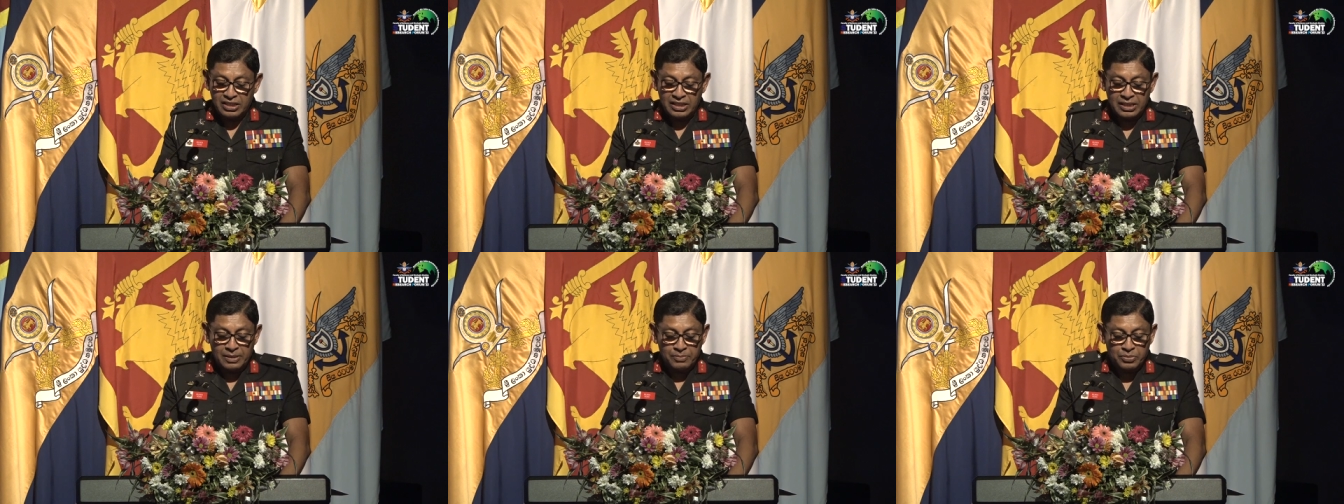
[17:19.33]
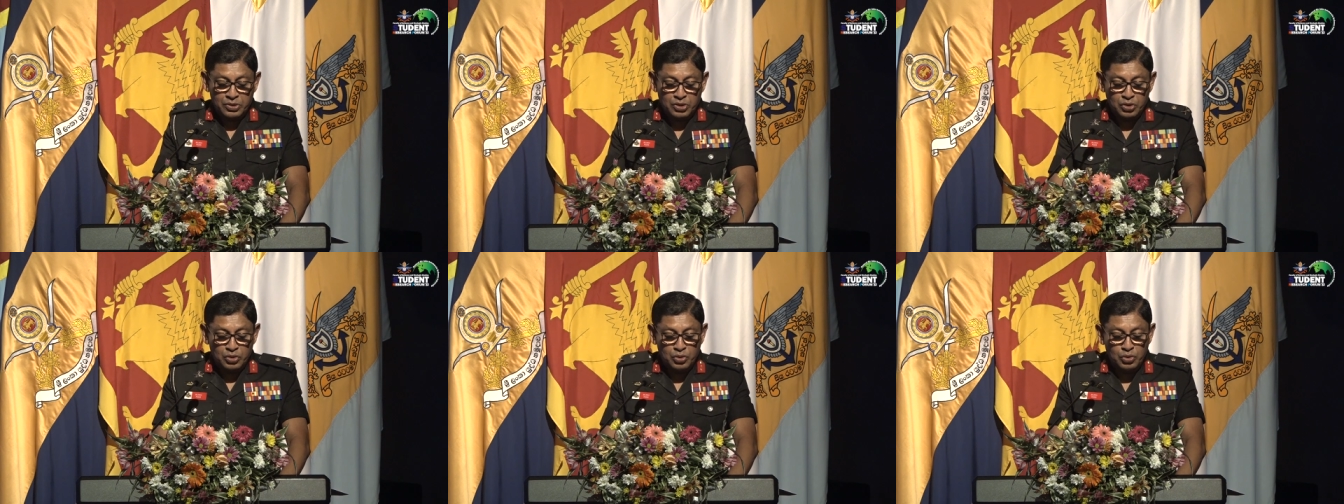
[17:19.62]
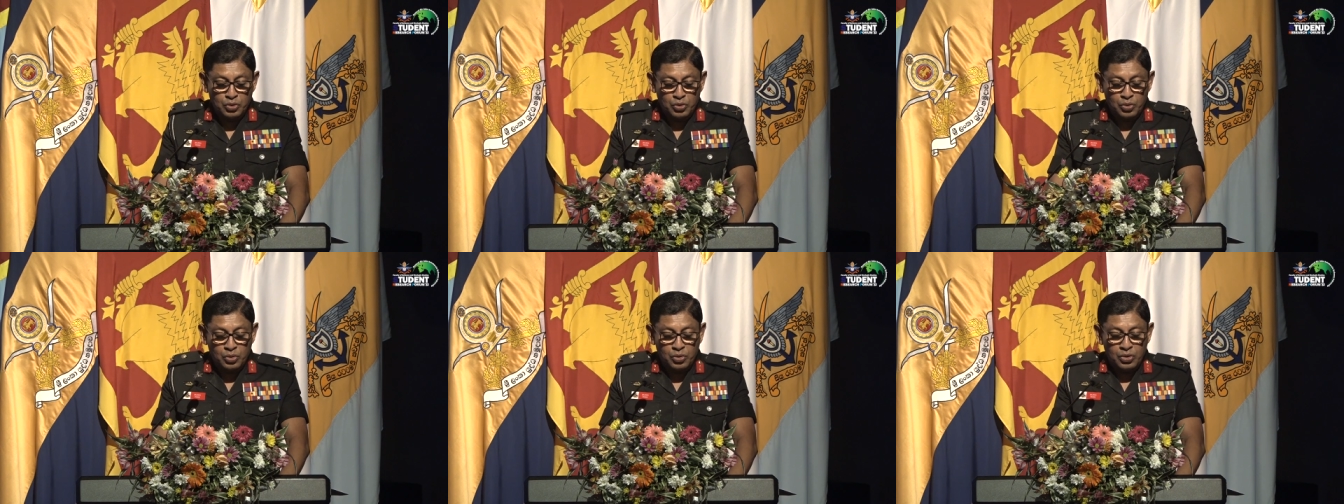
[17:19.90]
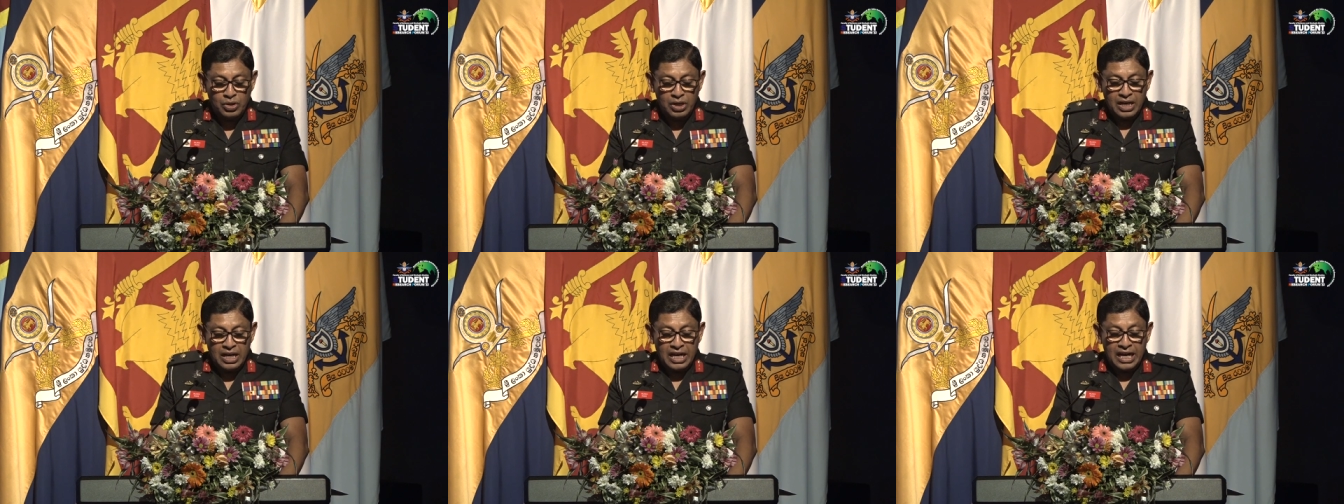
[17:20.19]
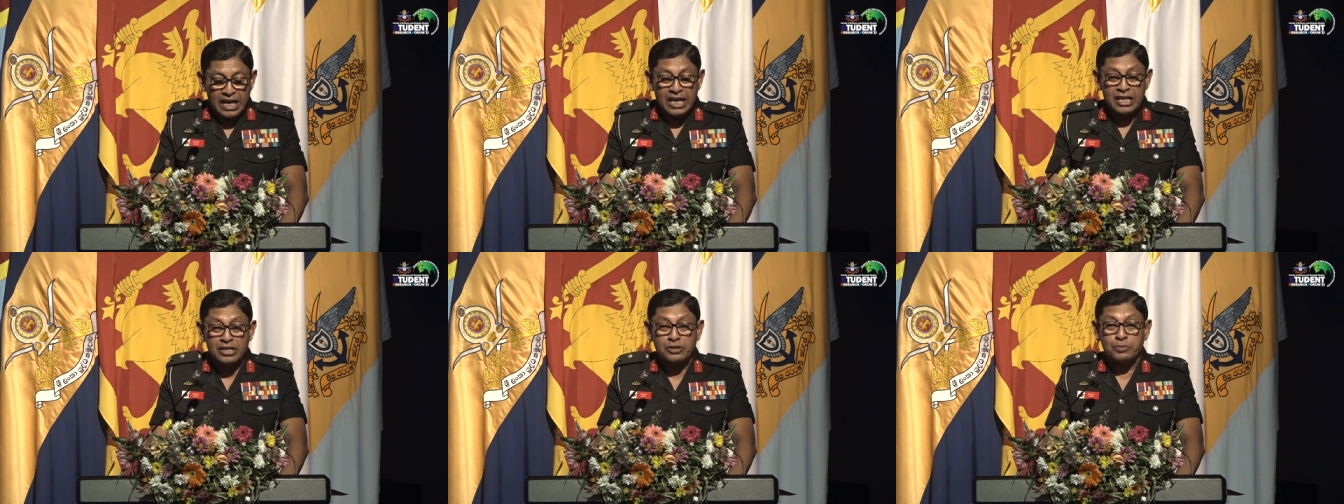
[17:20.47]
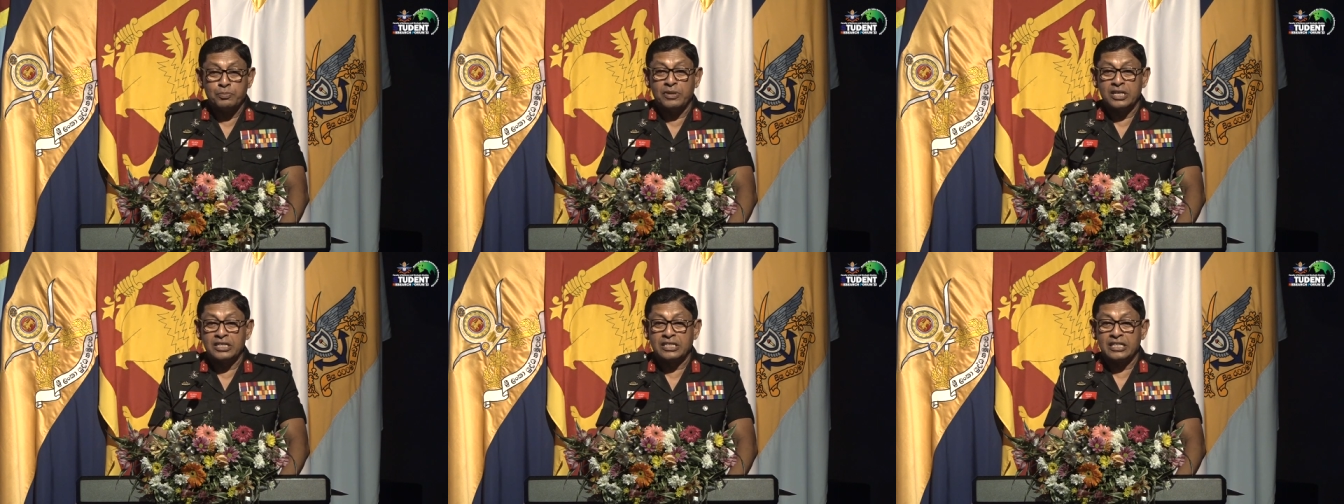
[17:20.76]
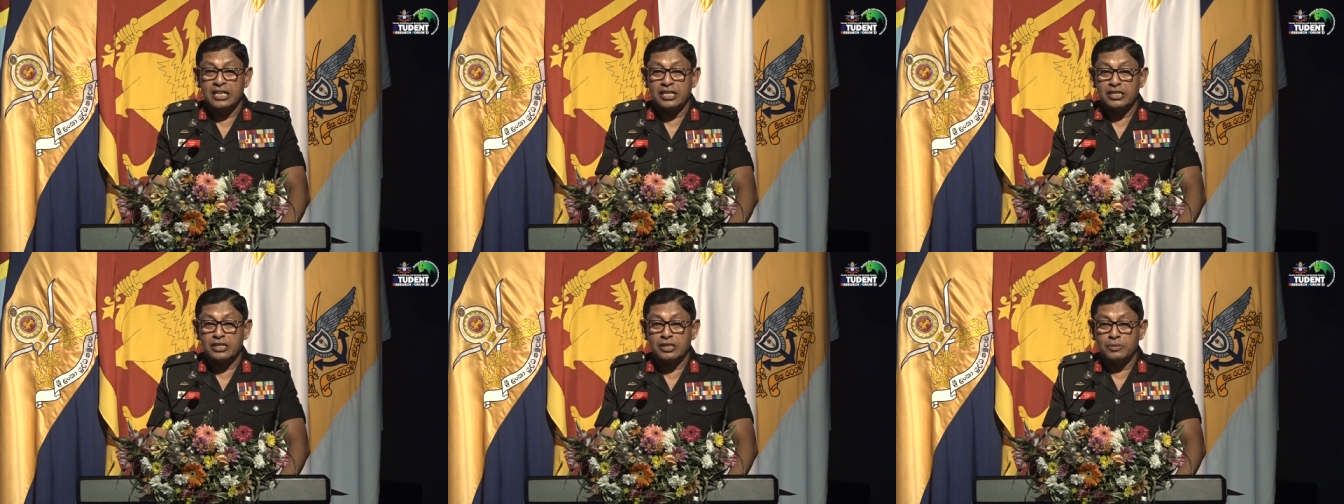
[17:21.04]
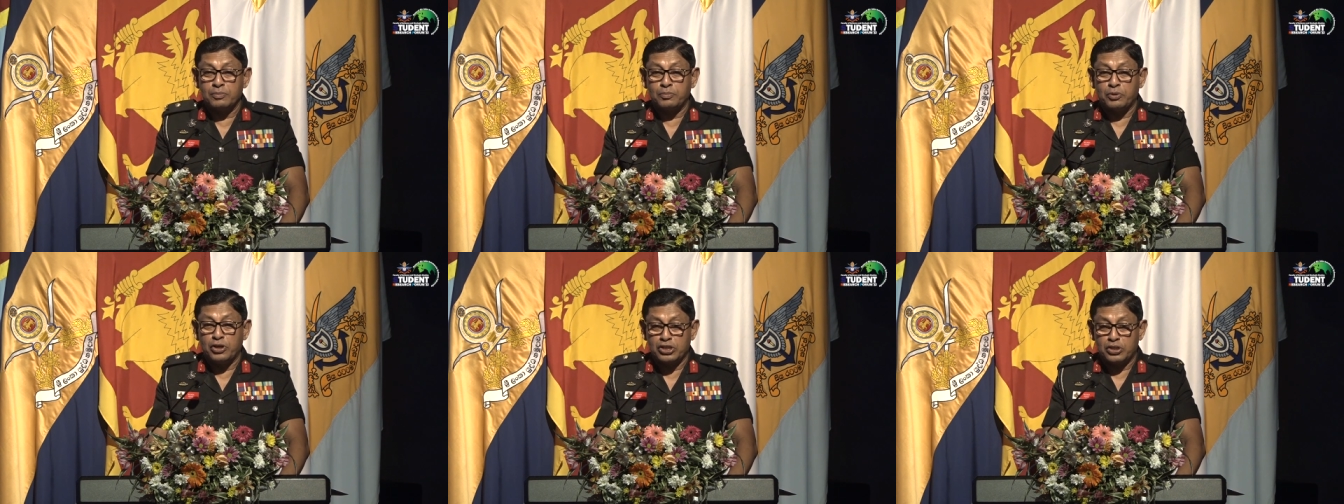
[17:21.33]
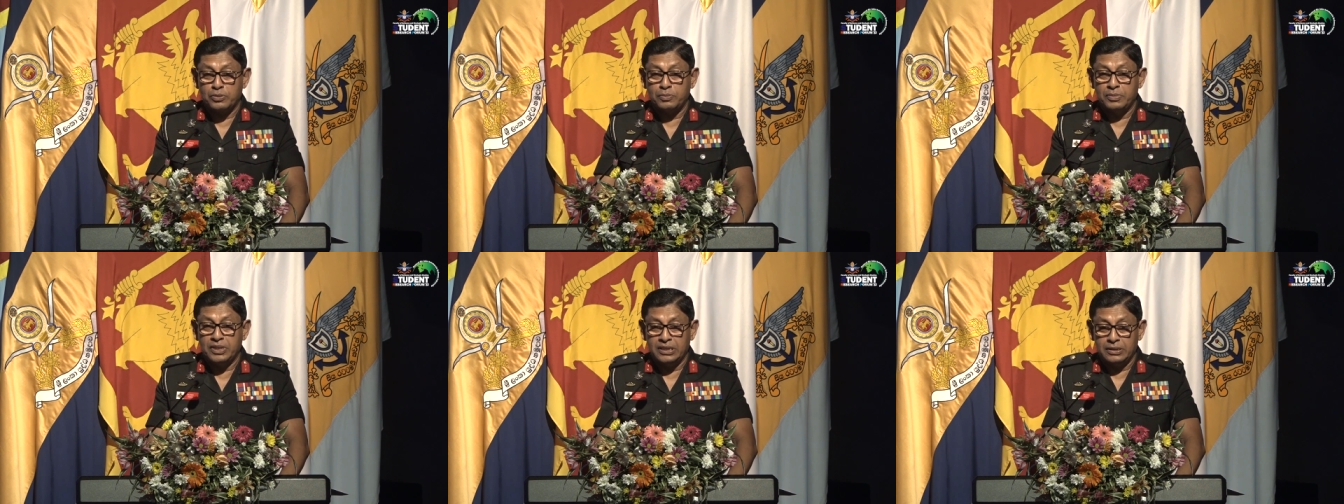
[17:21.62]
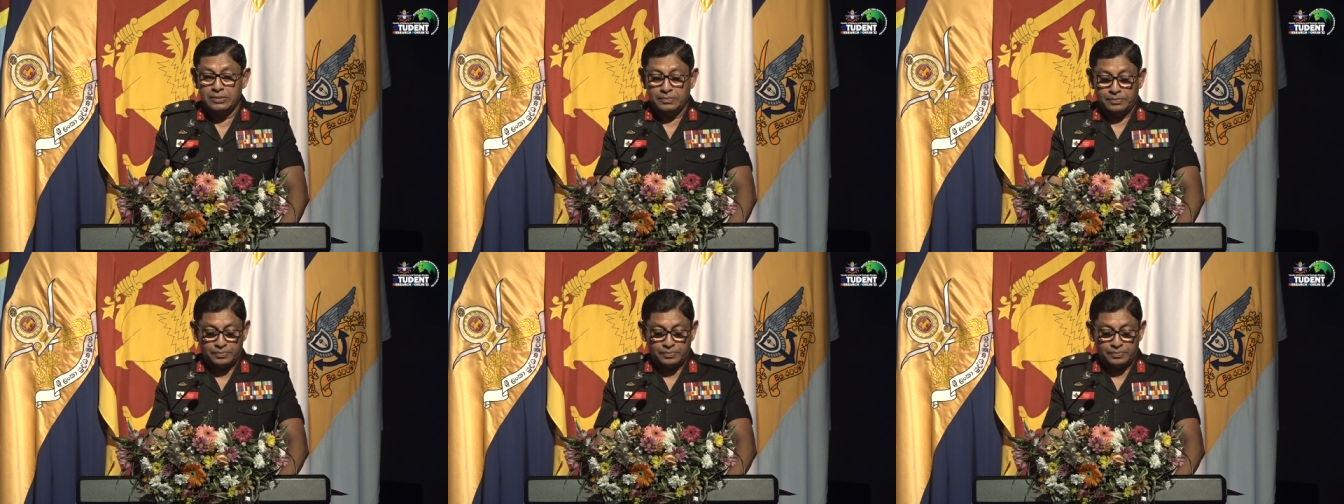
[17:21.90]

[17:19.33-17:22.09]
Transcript: them to do as much as possible.